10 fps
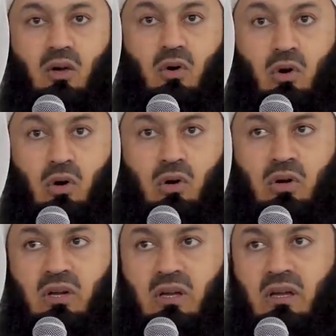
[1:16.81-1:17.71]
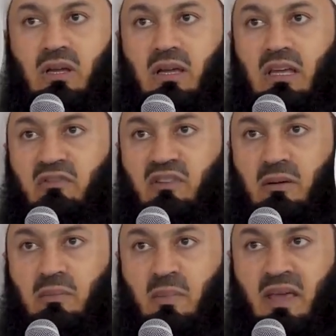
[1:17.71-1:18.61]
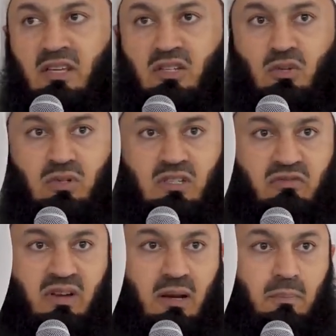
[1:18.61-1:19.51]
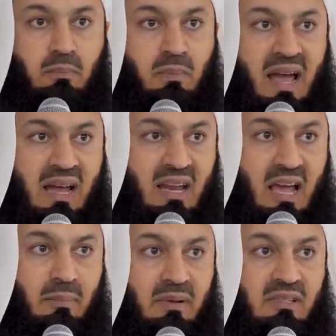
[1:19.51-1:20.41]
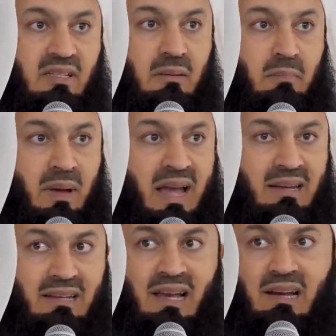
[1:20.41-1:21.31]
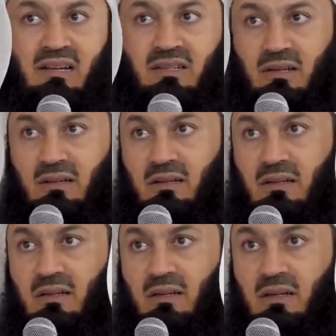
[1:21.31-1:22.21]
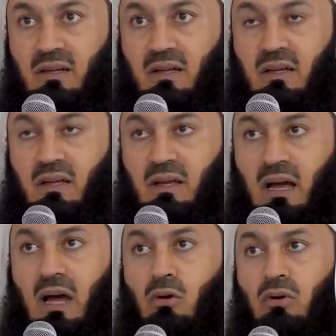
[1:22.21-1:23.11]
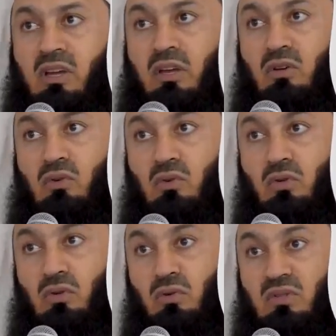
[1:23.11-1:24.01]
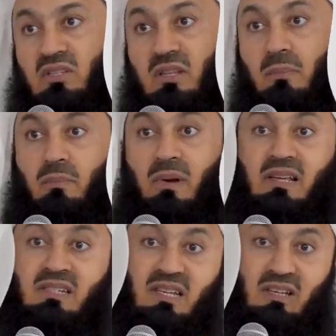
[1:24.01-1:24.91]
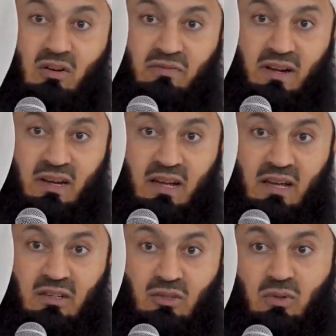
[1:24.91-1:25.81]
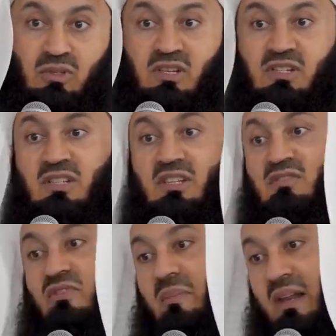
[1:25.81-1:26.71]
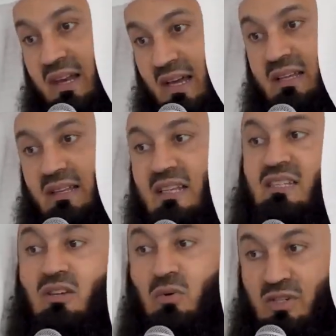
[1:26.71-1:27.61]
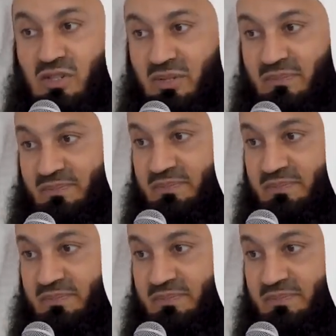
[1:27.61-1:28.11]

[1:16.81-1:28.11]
Or if it makes you develop bad habits and bad character, how can you use the blessing of Allah to distance from Allah? That's the question.